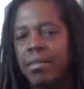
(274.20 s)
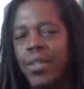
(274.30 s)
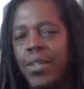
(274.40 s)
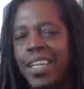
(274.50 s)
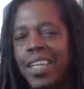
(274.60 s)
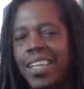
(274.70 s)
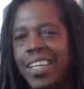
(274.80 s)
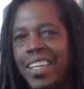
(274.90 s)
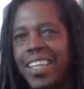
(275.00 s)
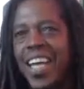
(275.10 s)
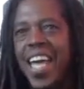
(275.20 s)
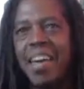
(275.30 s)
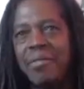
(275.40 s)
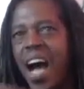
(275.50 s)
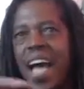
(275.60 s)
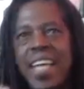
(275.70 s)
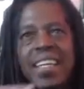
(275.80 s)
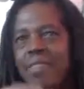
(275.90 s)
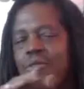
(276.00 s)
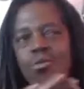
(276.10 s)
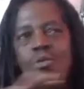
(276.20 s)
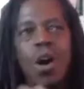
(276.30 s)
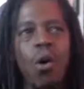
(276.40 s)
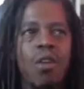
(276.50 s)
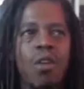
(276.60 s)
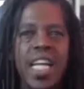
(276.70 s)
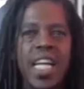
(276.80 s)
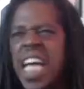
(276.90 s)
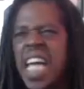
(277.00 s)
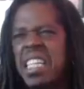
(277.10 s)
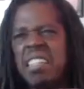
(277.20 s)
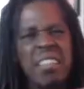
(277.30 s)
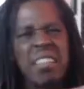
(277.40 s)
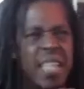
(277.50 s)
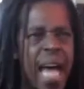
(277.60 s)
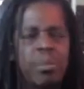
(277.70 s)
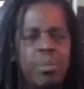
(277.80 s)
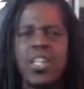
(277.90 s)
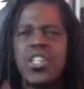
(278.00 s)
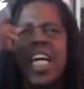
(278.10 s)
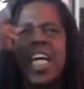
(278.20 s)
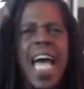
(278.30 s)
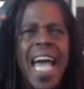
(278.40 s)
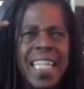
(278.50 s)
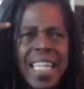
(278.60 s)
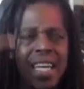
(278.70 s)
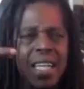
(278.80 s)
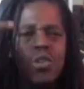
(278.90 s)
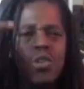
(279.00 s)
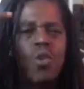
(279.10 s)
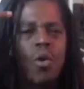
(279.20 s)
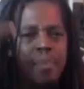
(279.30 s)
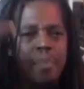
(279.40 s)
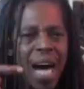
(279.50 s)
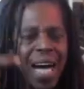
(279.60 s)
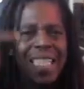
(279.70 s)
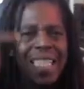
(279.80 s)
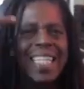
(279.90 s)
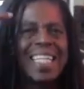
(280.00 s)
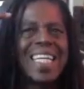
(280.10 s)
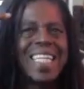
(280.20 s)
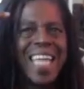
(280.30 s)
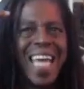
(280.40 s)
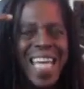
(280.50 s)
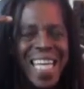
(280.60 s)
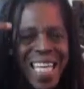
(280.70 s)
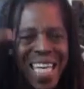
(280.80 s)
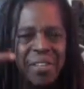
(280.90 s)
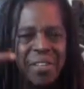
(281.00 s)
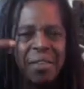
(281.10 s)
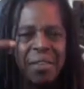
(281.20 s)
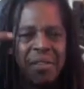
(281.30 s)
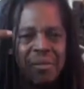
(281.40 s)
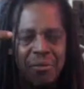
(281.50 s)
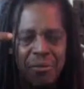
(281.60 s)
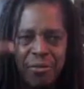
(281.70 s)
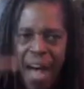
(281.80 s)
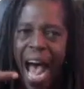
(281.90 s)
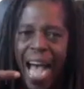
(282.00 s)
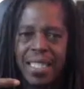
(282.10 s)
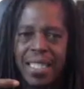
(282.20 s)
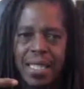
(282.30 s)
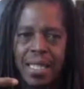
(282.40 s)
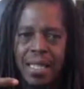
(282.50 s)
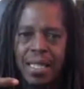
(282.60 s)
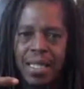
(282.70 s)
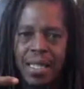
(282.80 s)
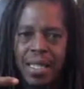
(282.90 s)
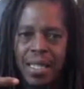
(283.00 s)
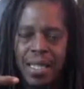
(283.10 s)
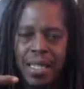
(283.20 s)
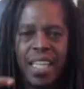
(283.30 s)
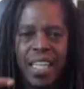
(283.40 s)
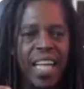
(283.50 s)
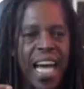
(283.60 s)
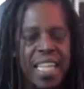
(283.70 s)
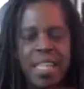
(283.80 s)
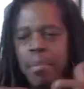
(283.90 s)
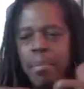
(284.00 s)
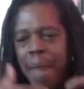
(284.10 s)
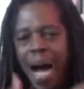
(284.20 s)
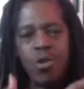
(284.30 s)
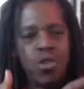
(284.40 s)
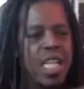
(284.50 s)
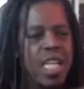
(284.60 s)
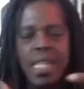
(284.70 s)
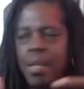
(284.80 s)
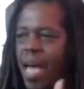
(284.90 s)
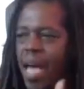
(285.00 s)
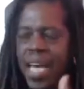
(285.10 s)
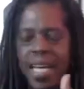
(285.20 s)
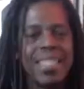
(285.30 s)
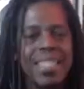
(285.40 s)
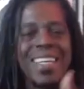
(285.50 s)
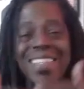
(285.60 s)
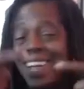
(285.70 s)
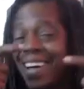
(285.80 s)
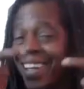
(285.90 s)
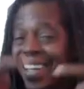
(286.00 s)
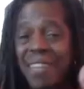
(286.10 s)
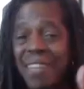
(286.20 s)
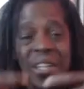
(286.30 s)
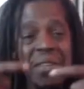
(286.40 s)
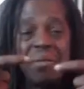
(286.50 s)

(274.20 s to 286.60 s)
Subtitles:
right? If you know already and it is established and in your mind, it is a given fact, like the mouse in the maze, it's a given